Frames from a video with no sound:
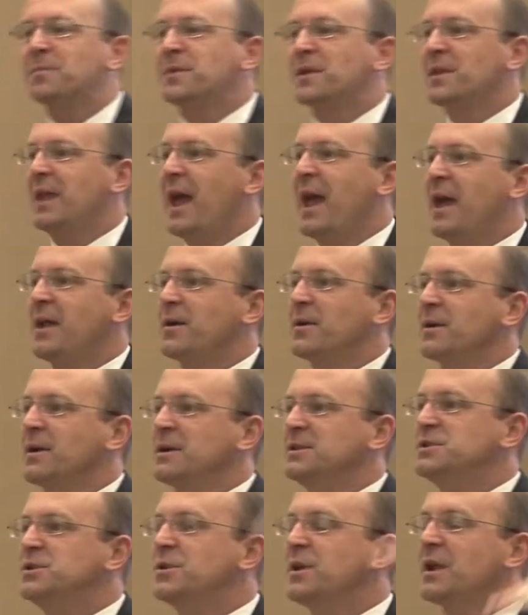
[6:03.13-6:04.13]
up the ladder,
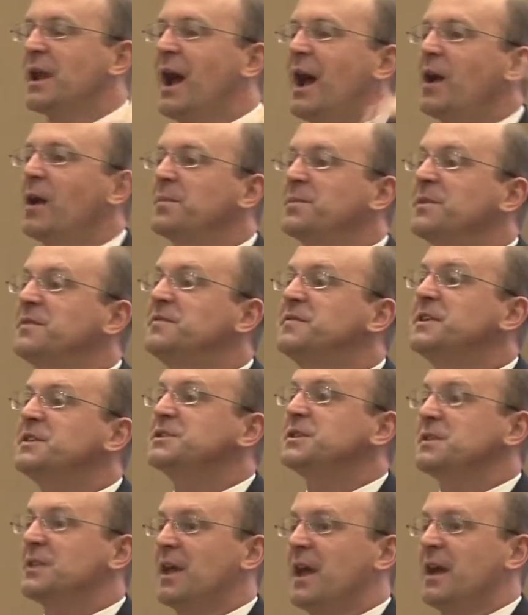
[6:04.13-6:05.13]
as you get higher up the
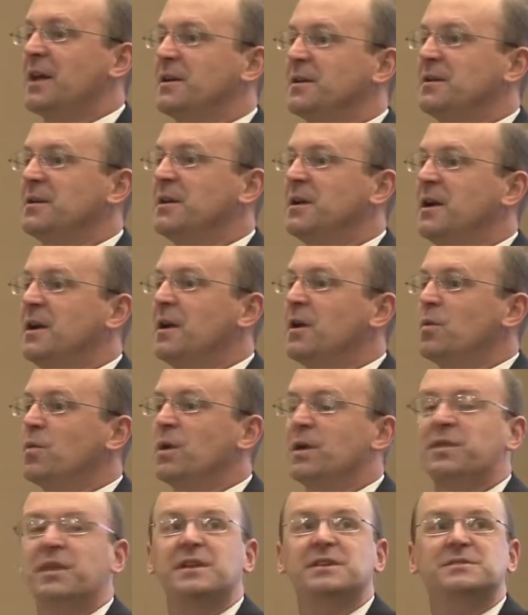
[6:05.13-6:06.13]
vision ladder,
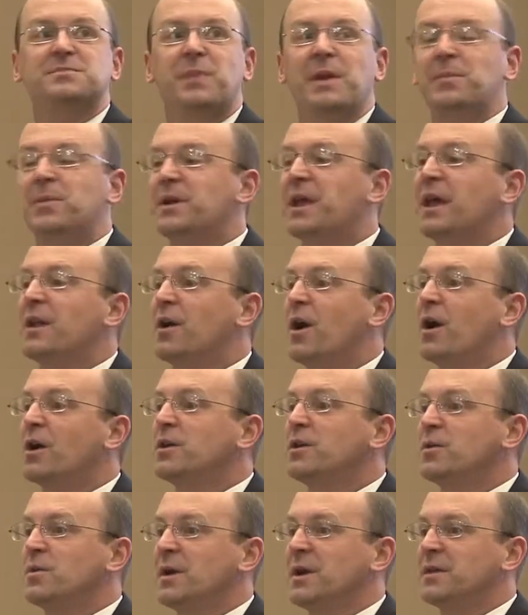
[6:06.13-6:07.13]
where things people can't
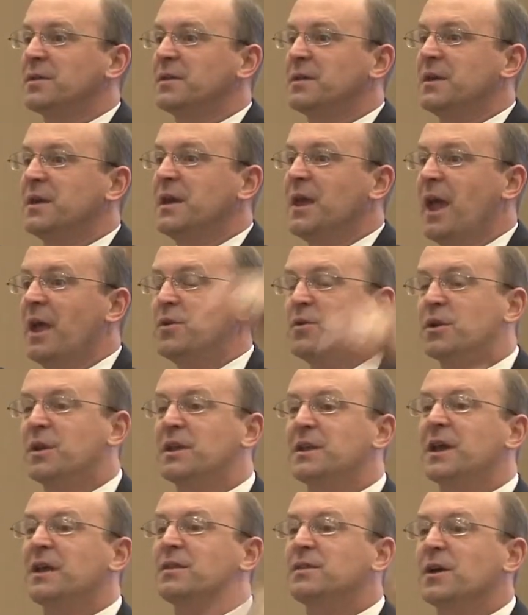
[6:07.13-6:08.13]
argue with, and you
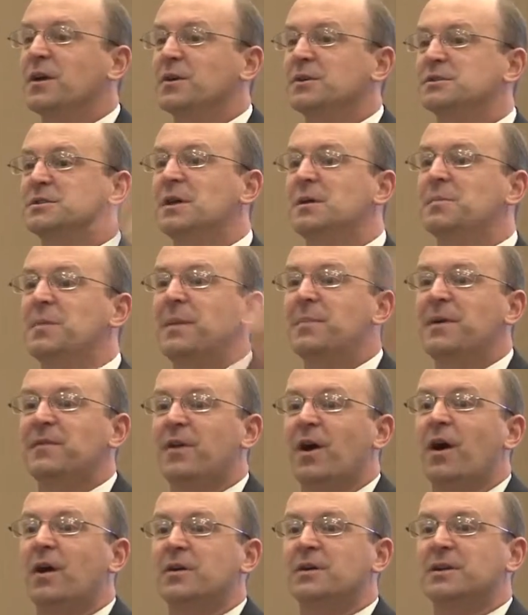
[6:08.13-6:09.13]
connect those, people
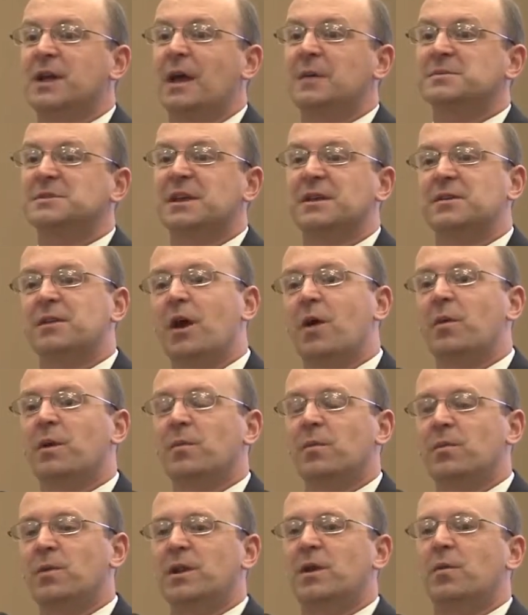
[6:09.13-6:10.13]
have a harder time saying, no,
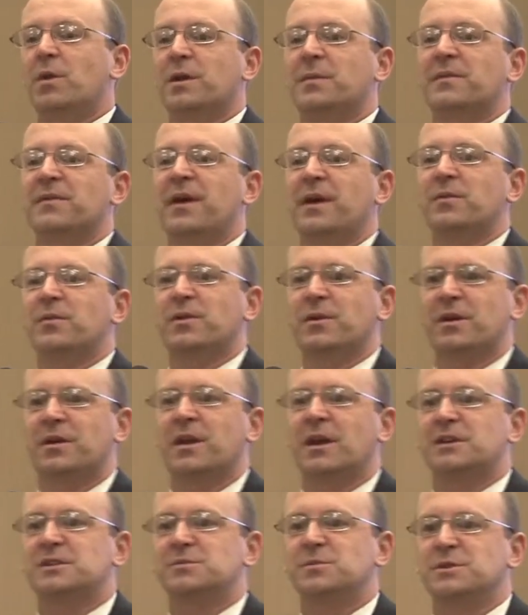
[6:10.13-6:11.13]
we don't want to provide really
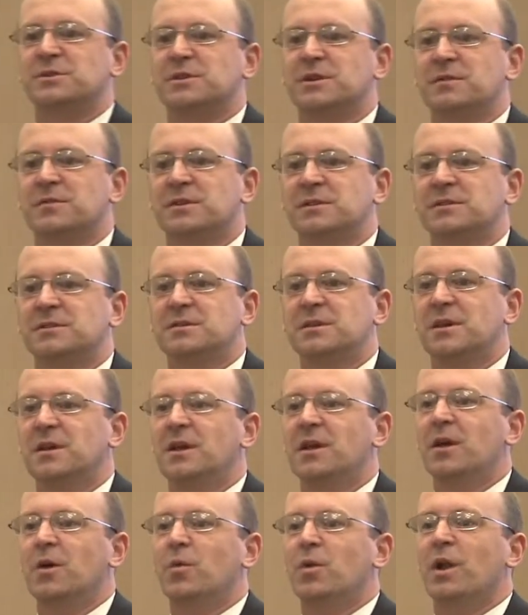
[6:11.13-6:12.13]
good customer service.
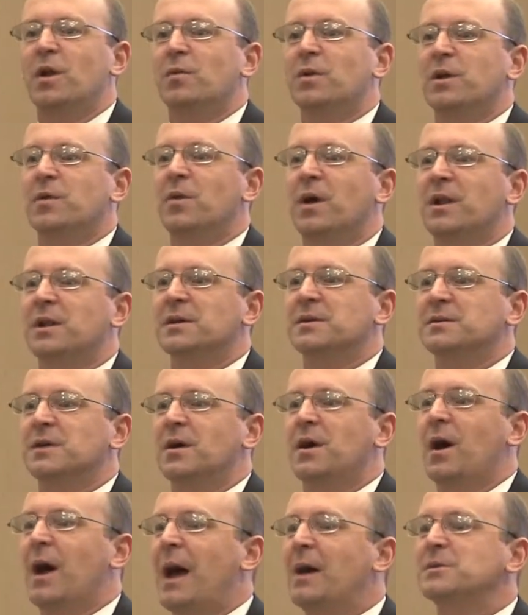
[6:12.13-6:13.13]
We don't really want
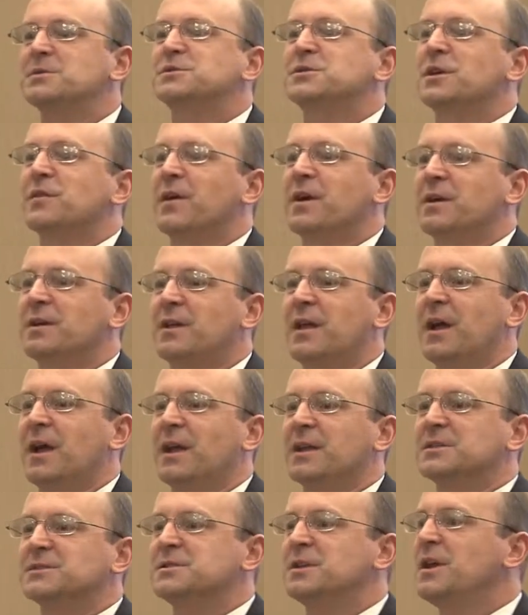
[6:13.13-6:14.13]
to outserve our
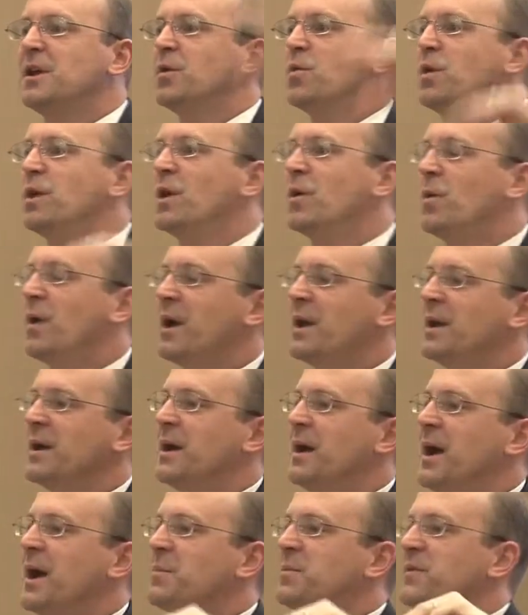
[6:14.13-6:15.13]
clients. We don't want
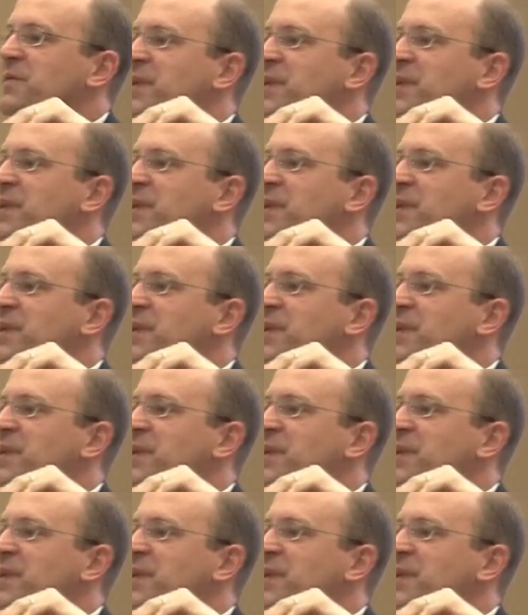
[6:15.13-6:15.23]
to